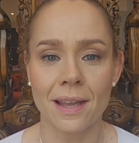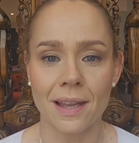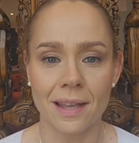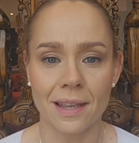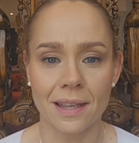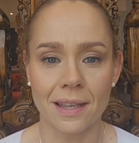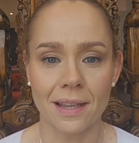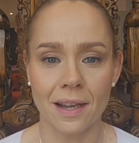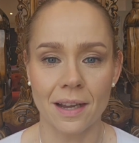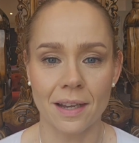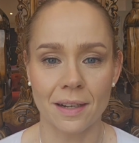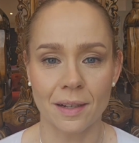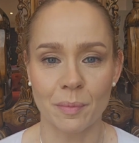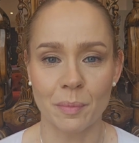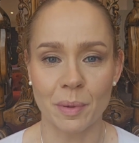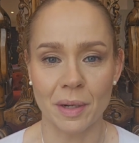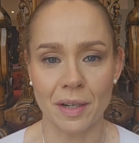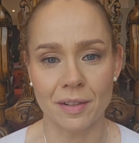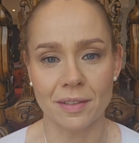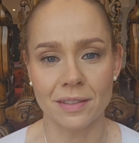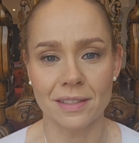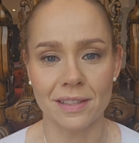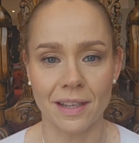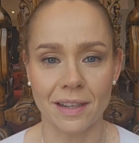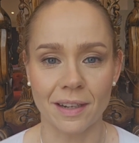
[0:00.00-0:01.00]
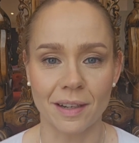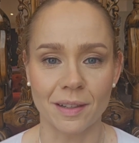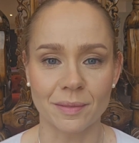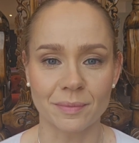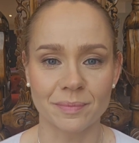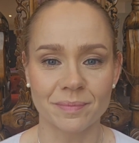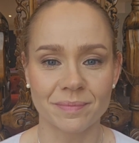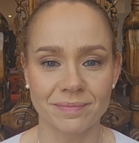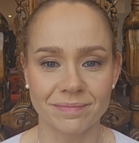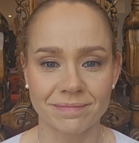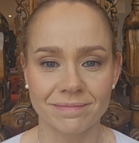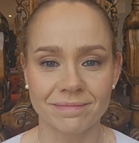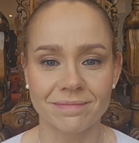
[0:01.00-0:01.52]
it kind of bears like a
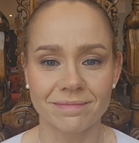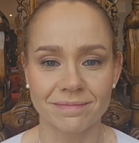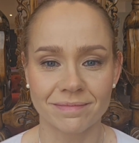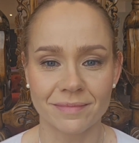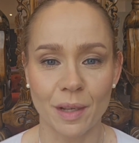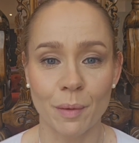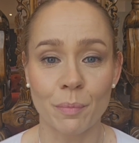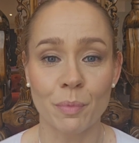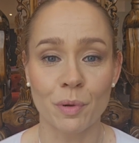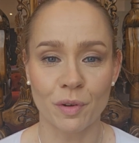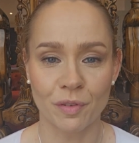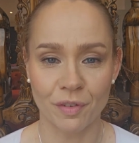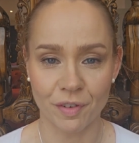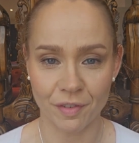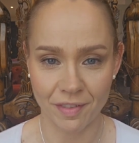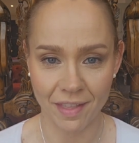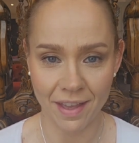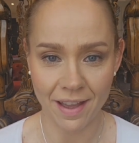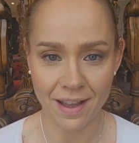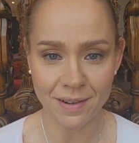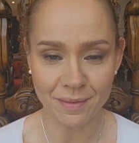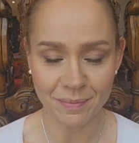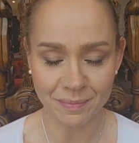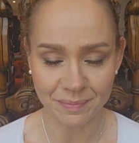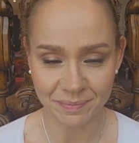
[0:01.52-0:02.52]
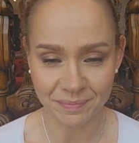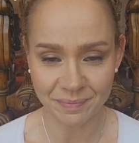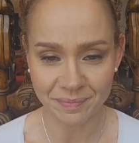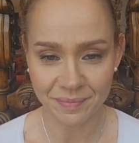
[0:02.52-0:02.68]
proof of that.